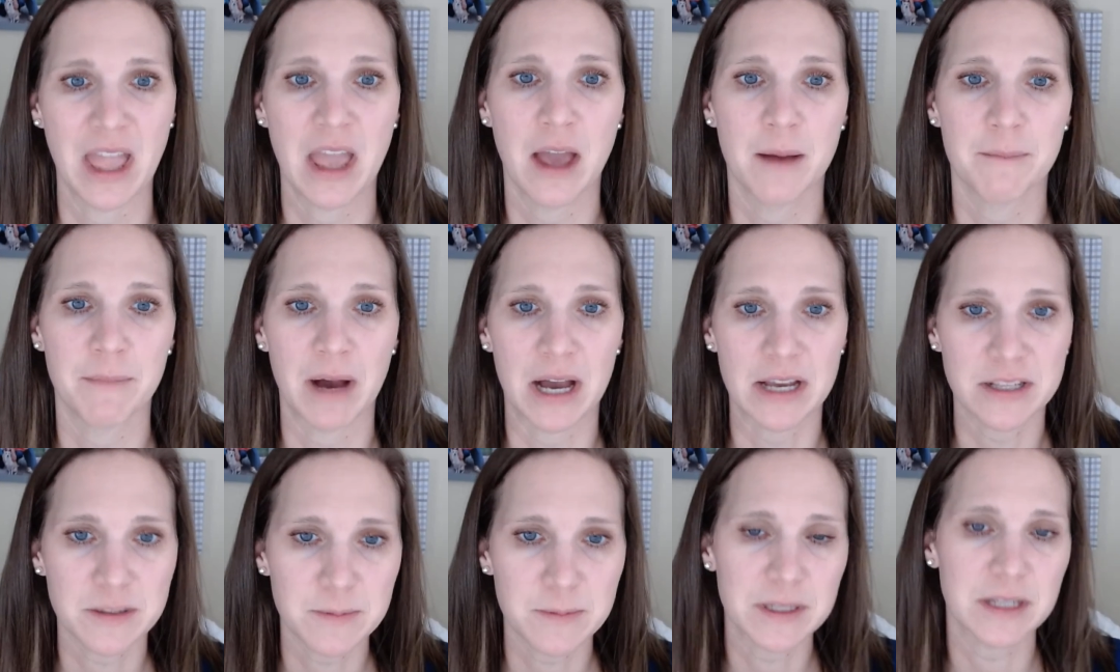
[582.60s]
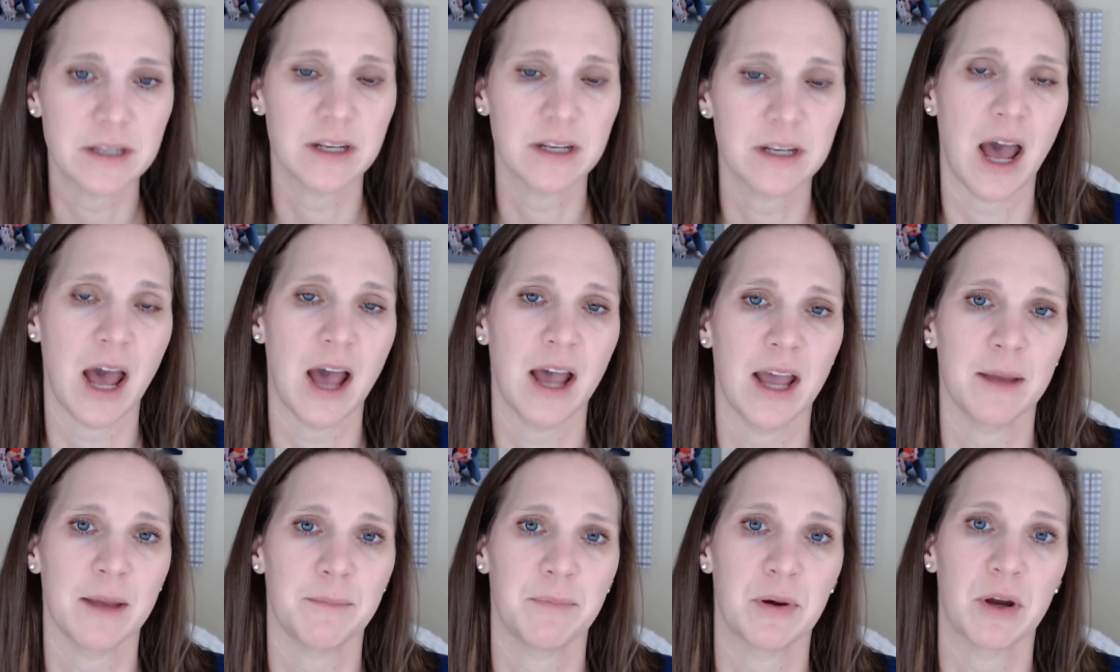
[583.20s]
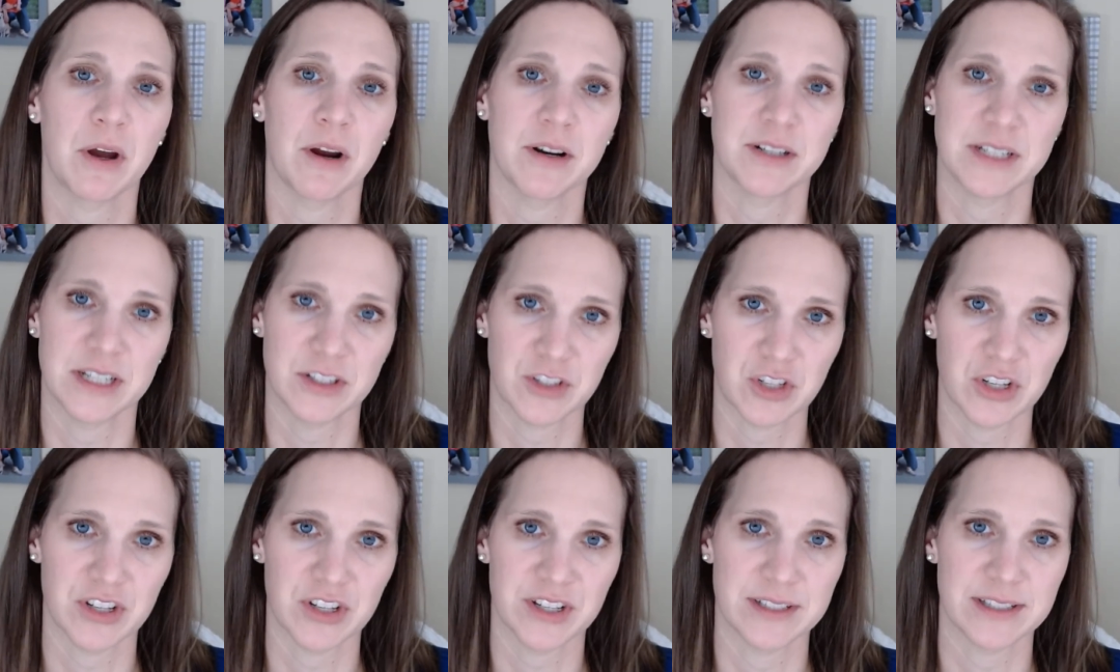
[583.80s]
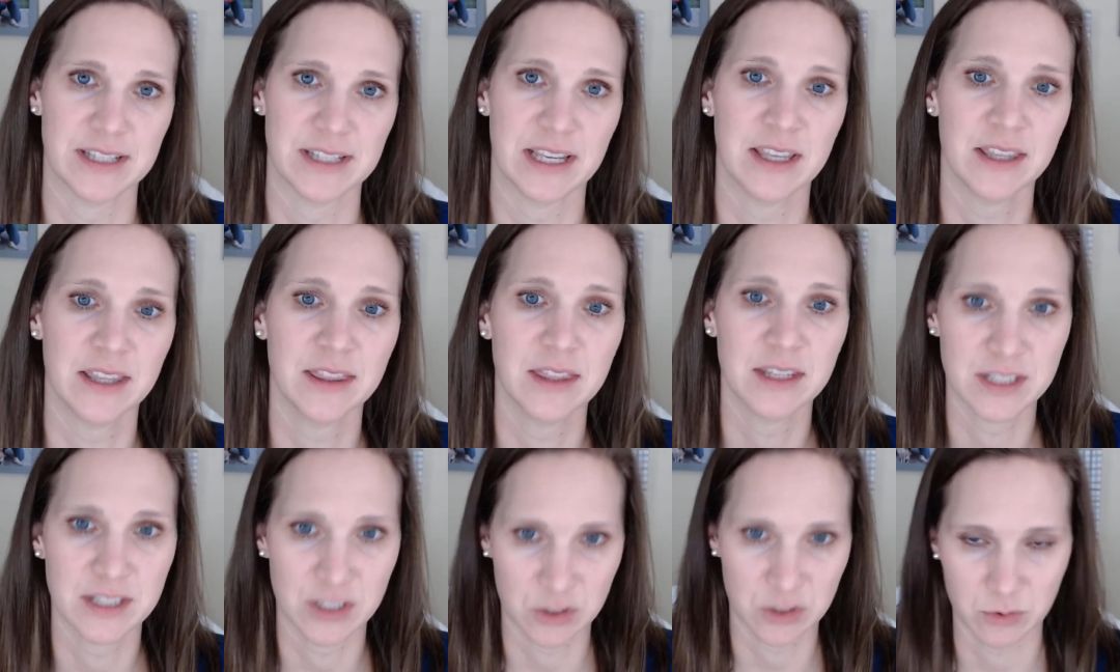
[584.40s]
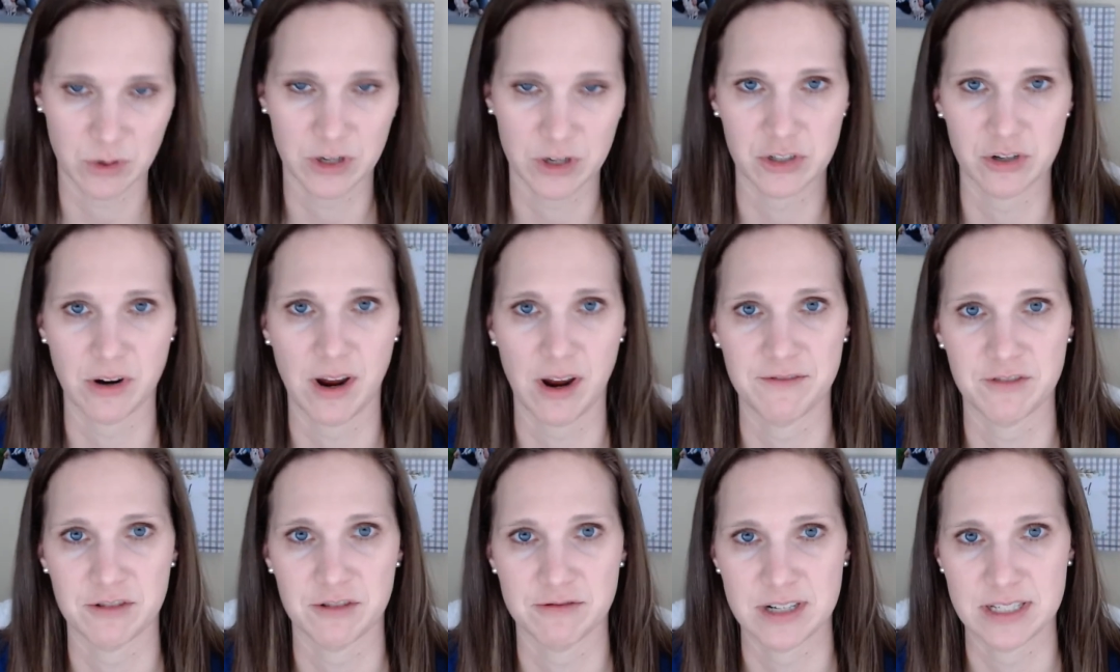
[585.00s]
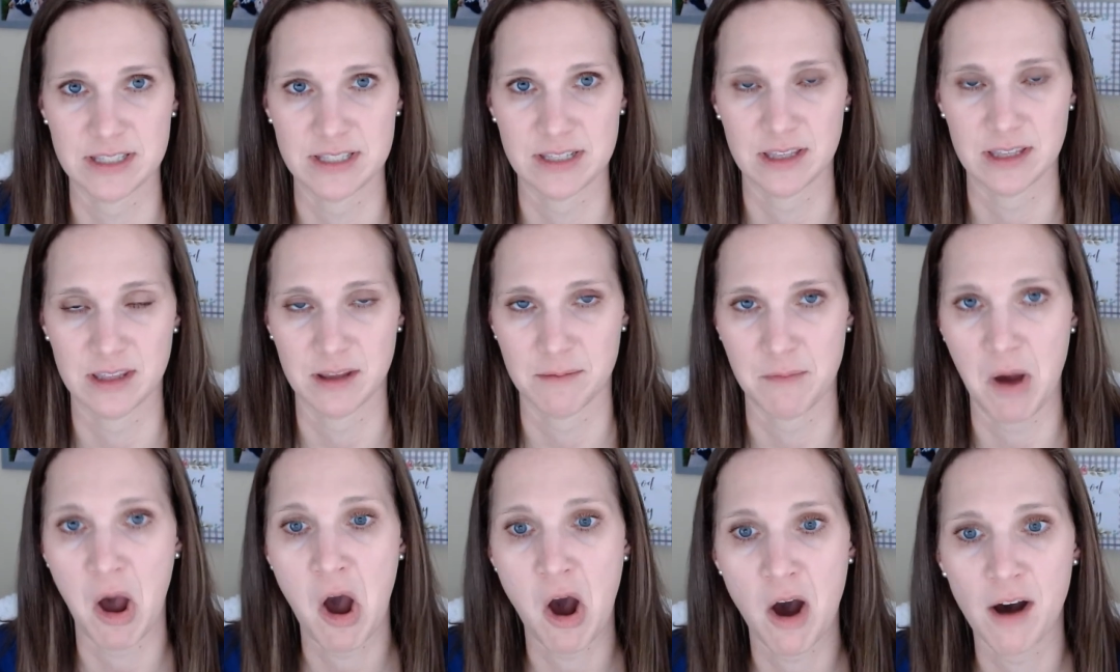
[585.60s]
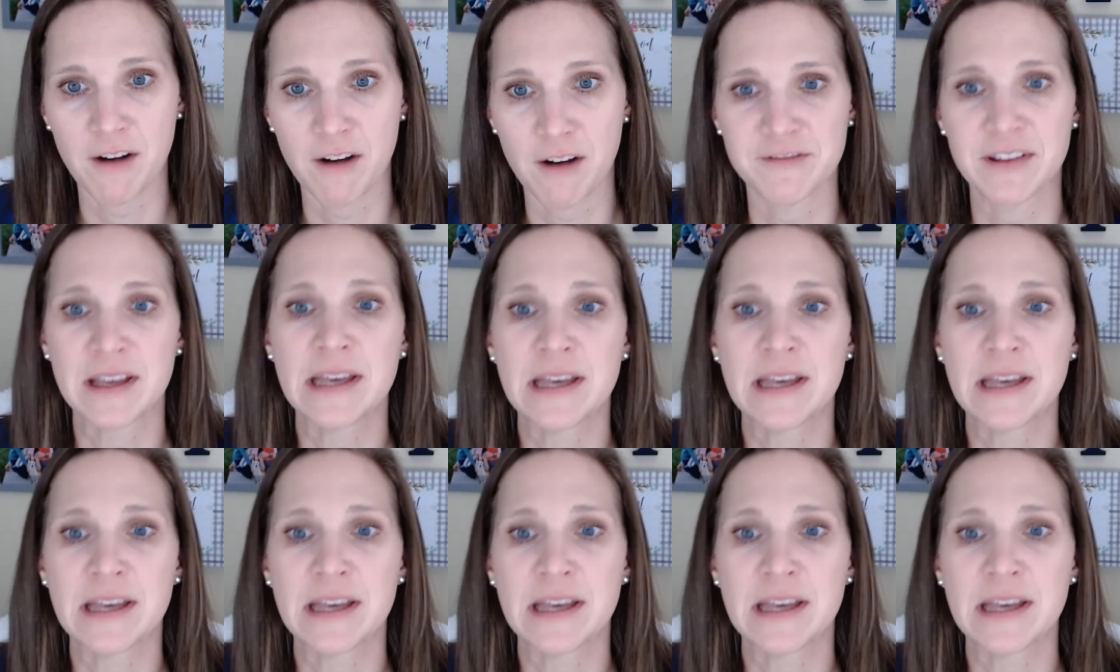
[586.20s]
My husband and I put our dishes in the dishwasher after rinsing them off,